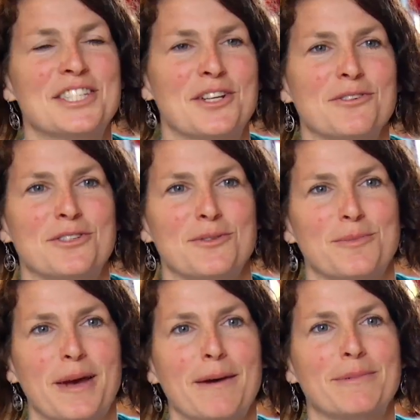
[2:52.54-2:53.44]
Stone
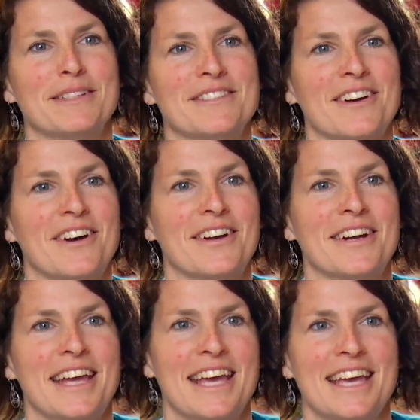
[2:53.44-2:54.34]
Soup happens
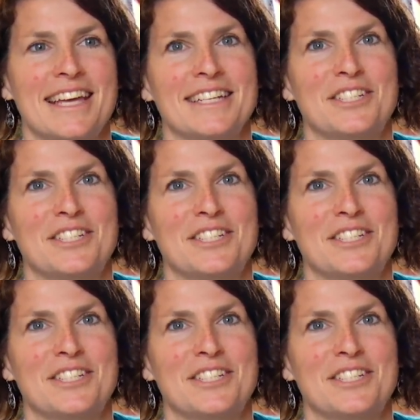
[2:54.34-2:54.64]
on a